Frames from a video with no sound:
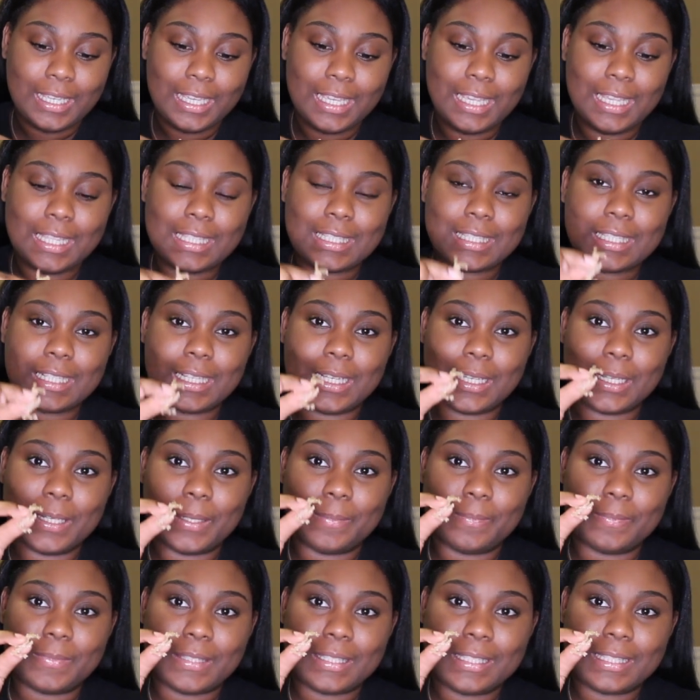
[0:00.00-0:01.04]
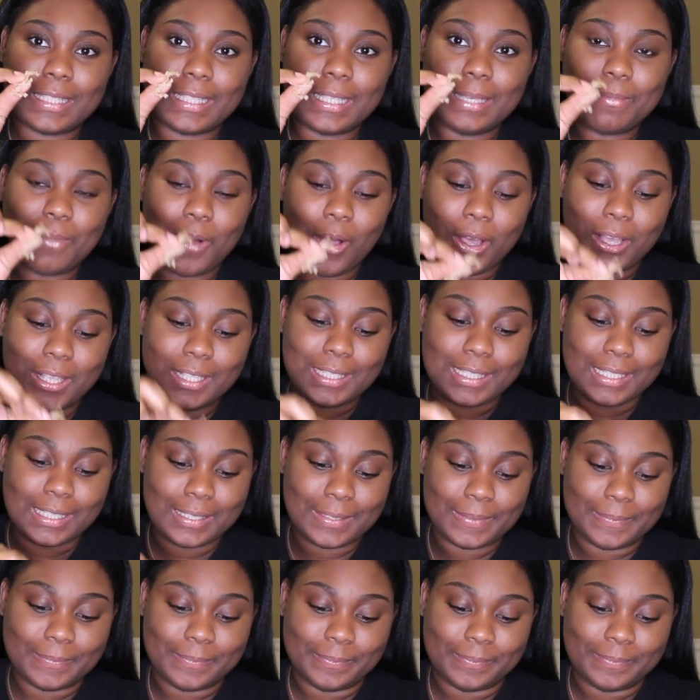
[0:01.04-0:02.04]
It's sea moss.